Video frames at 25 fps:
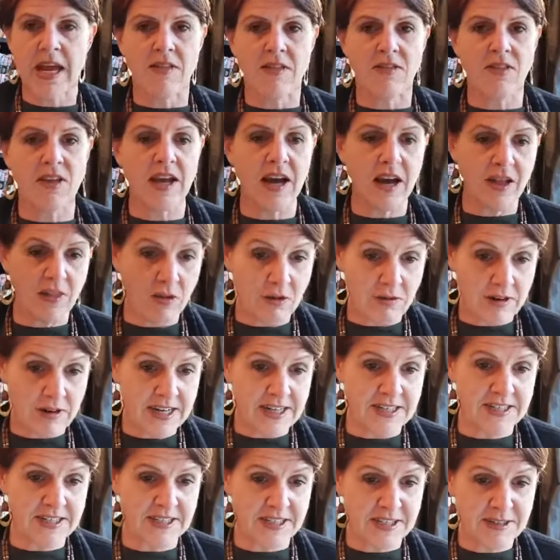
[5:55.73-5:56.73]
The other
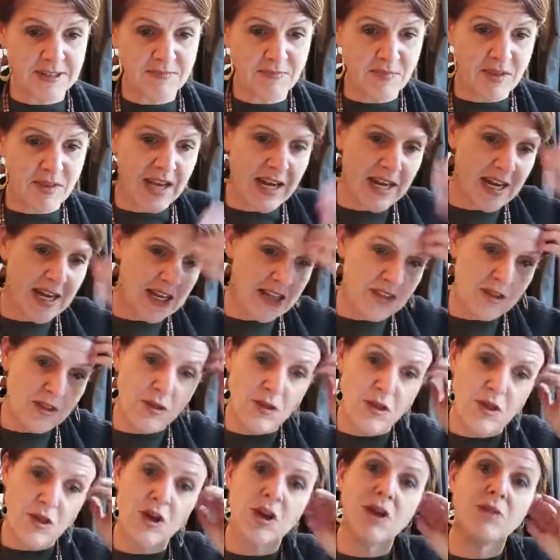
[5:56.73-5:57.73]
reason, the
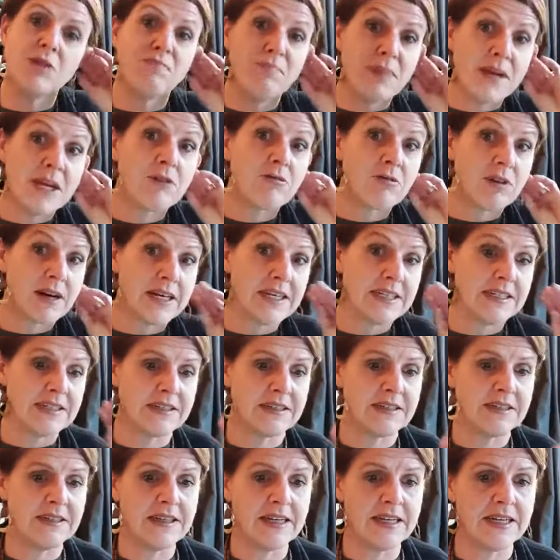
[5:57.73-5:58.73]
third big
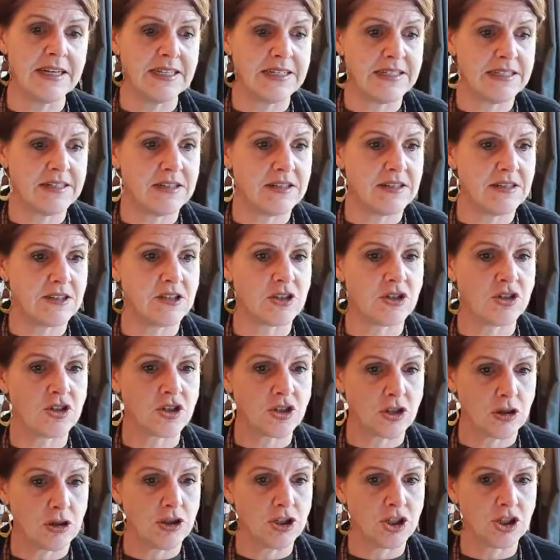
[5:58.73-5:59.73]
reason, is
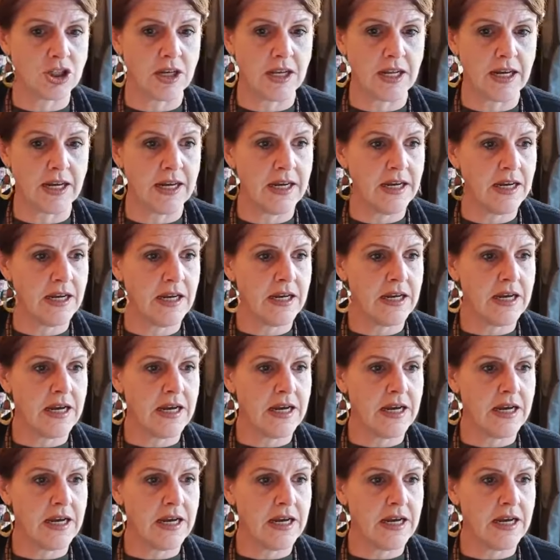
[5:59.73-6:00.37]
socially,